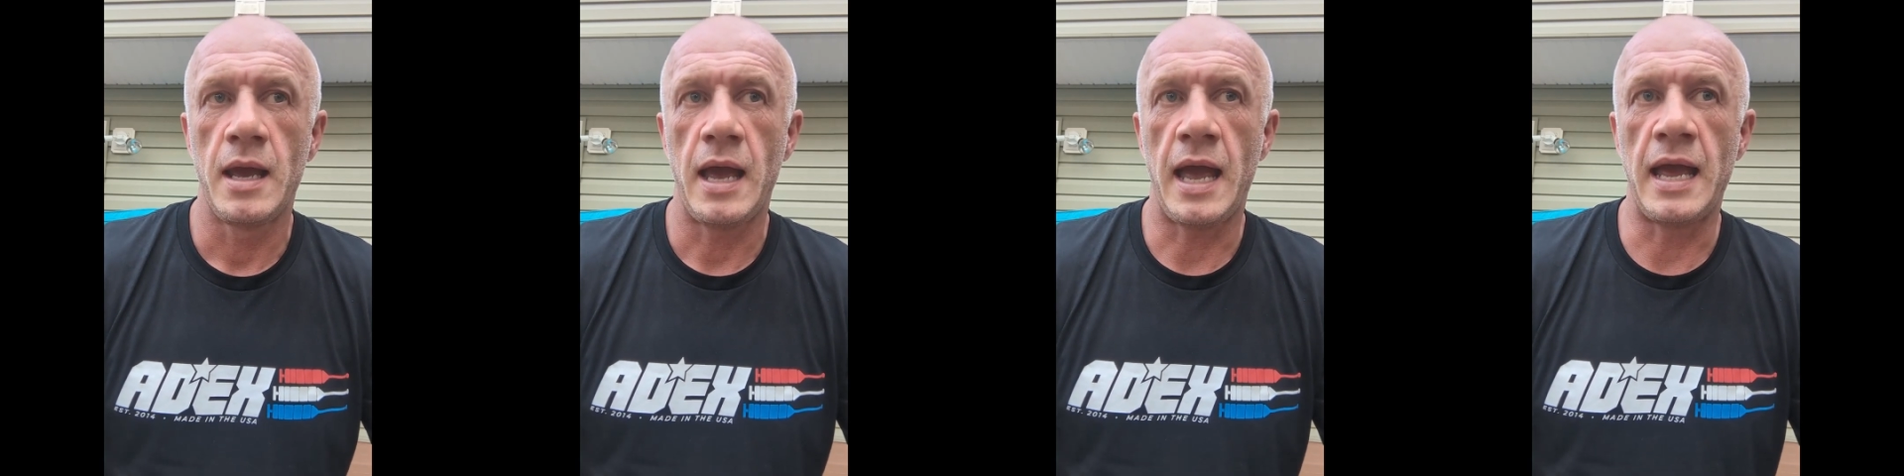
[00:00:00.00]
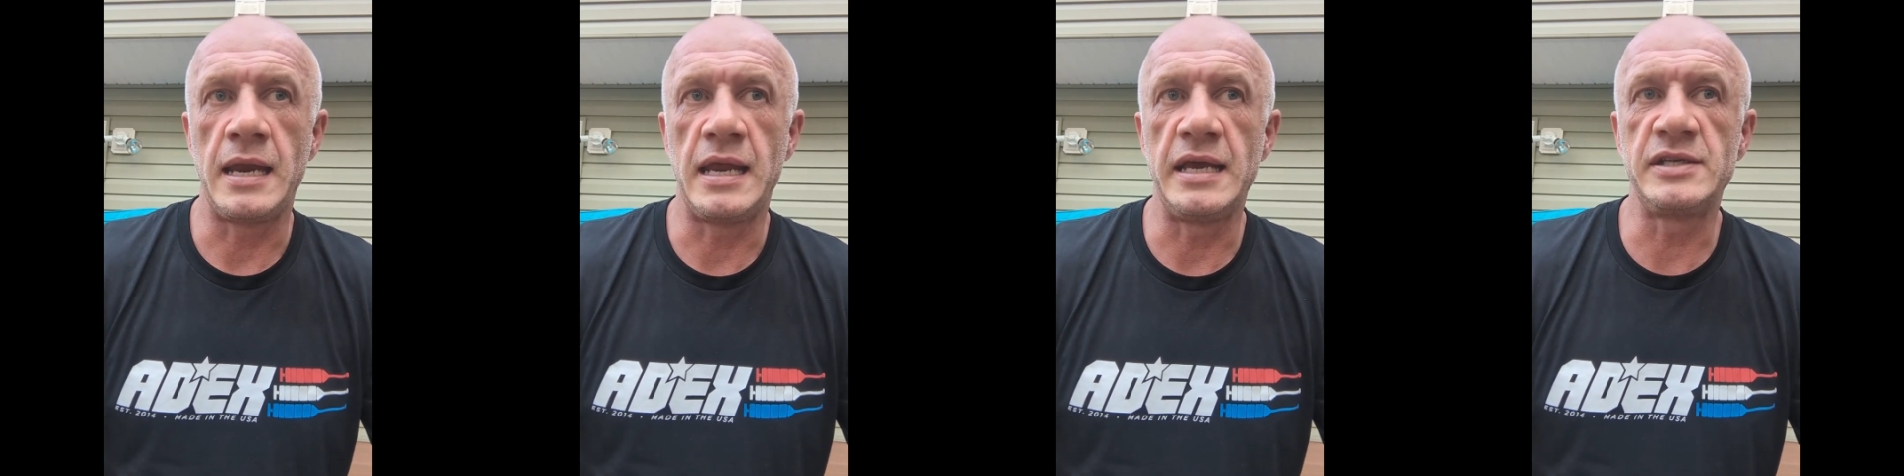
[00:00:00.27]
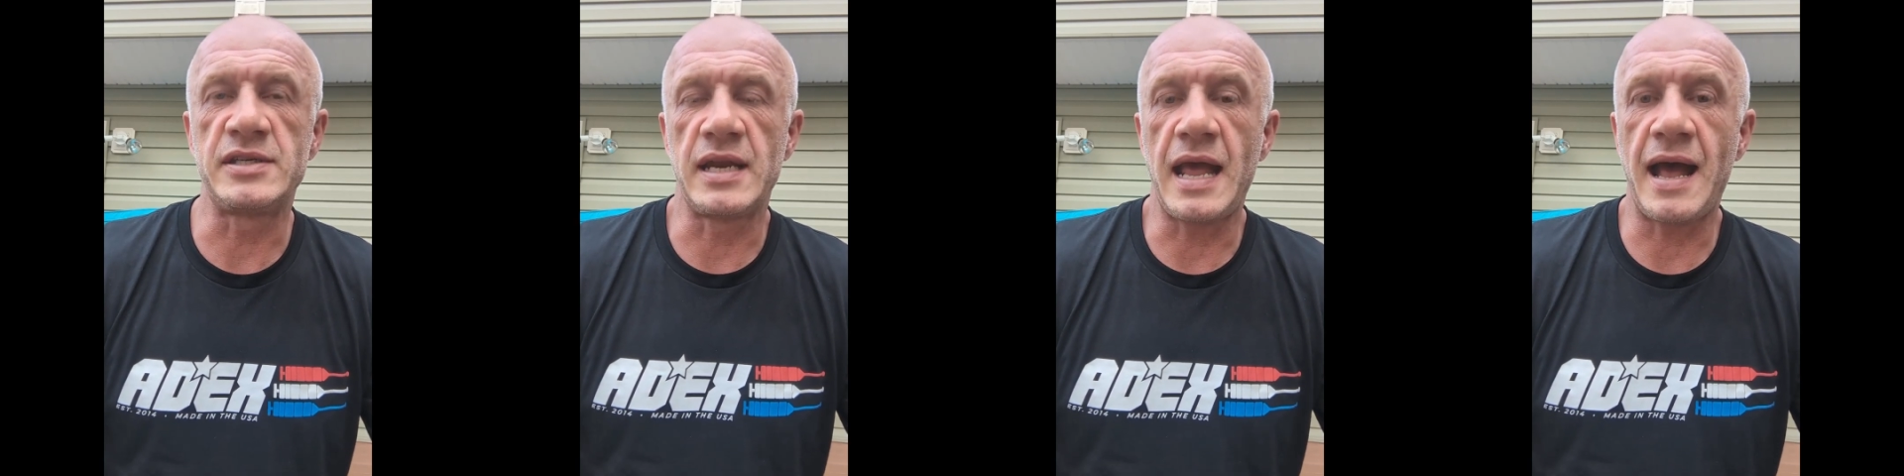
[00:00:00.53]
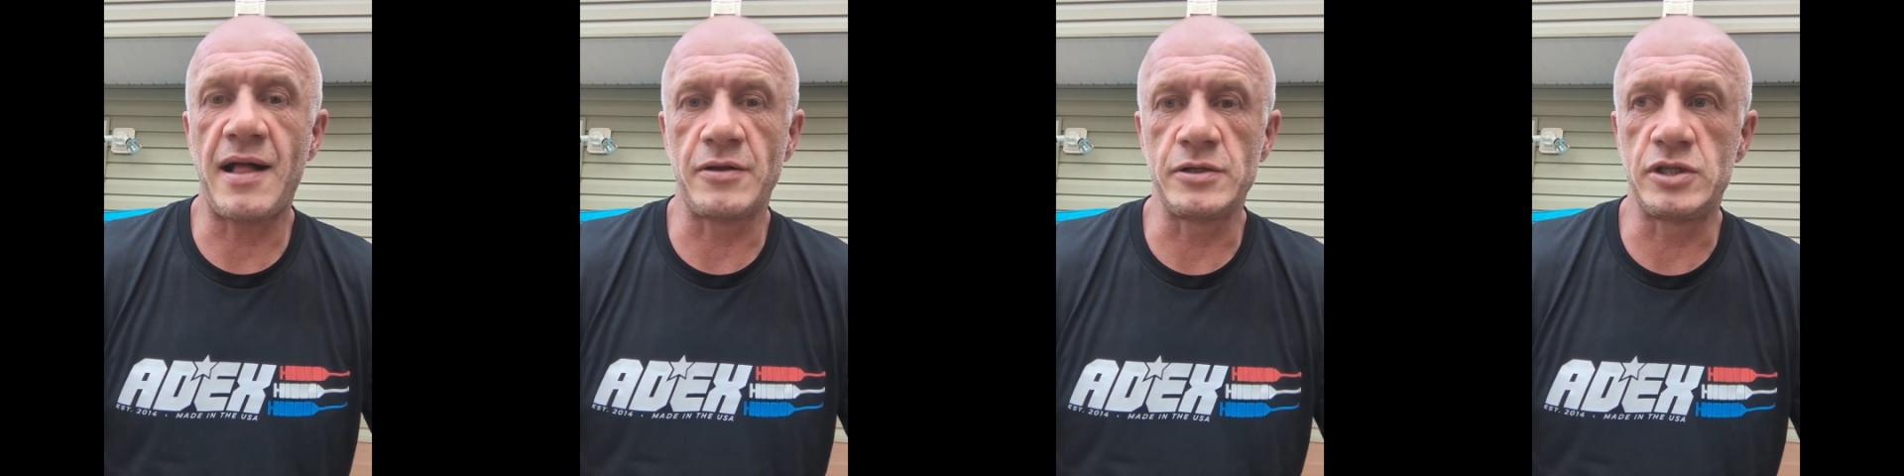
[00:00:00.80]
And his
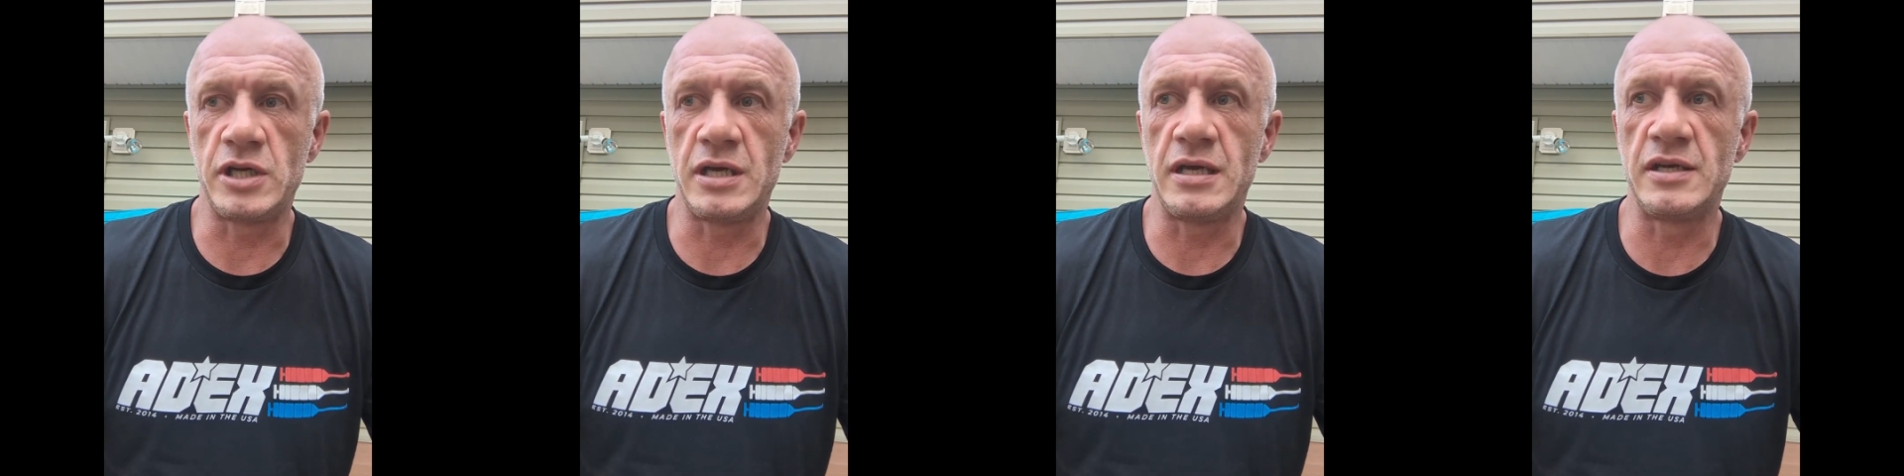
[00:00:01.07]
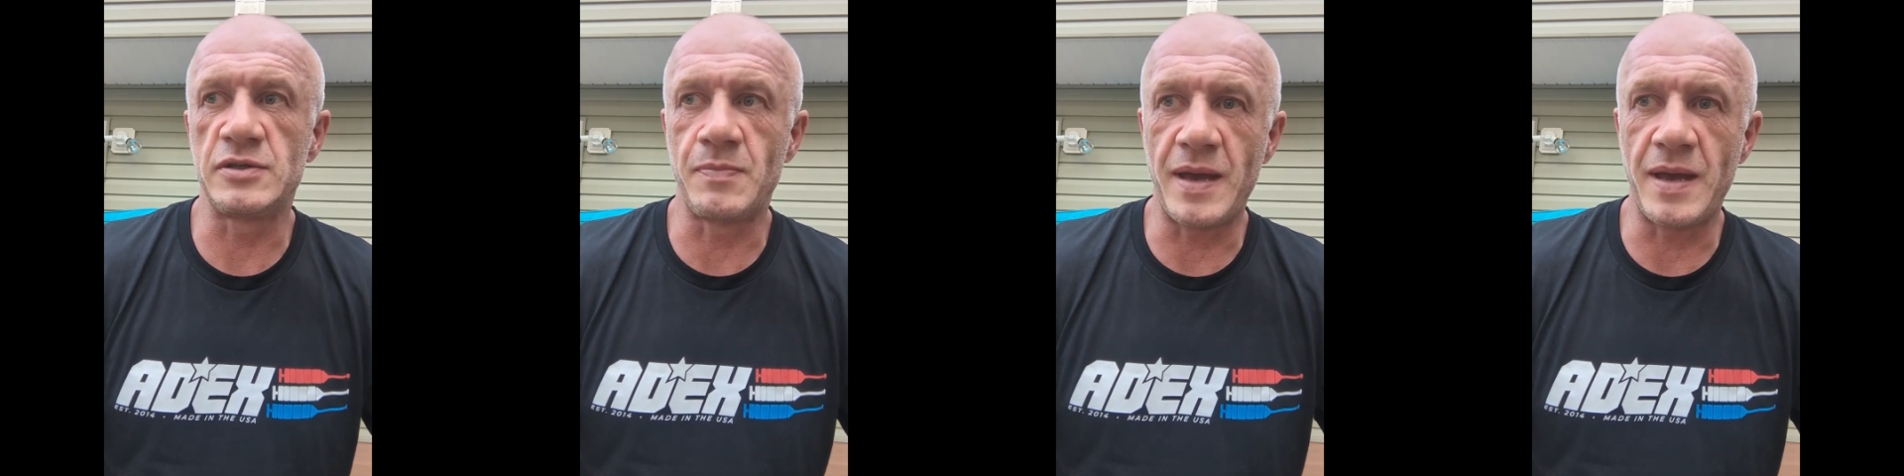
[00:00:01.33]
analogy, his